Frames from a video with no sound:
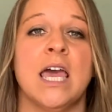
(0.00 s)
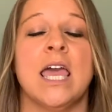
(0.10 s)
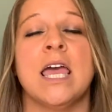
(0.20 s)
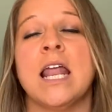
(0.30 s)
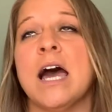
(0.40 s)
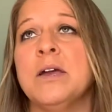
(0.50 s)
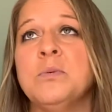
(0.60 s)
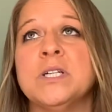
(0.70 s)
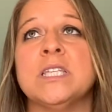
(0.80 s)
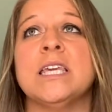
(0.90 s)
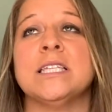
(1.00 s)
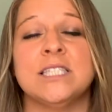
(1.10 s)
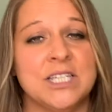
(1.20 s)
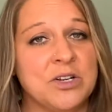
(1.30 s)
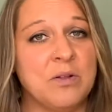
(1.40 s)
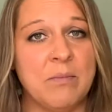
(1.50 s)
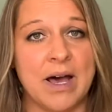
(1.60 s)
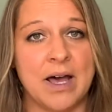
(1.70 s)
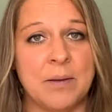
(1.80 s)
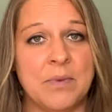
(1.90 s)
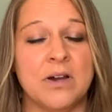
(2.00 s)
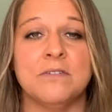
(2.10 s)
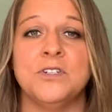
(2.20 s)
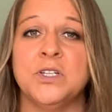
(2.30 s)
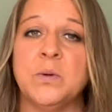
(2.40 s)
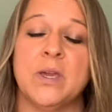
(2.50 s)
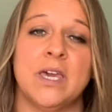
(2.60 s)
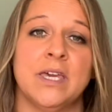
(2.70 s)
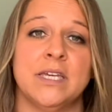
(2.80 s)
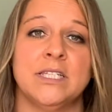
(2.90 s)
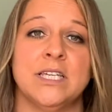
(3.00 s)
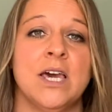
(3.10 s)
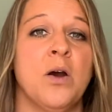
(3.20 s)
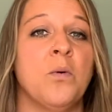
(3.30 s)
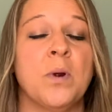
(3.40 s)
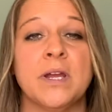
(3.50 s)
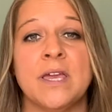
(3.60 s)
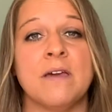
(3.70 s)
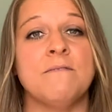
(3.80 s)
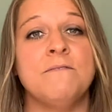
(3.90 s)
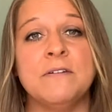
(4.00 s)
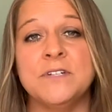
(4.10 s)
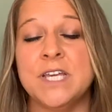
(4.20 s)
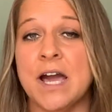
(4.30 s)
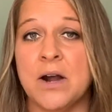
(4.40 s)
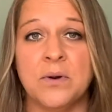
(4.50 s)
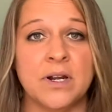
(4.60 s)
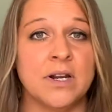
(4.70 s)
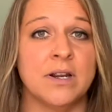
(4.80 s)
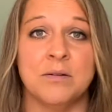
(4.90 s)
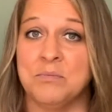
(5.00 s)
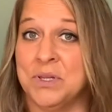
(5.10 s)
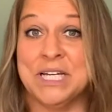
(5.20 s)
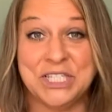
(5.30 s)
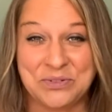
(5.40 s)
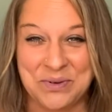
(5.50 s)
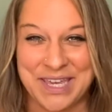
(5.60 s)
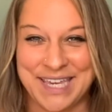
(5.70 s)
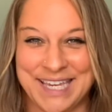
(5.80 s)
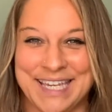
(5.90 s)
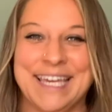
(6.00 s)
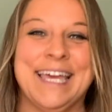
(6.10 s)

and I was a single mom of 2 kids working a 50-hour plus week,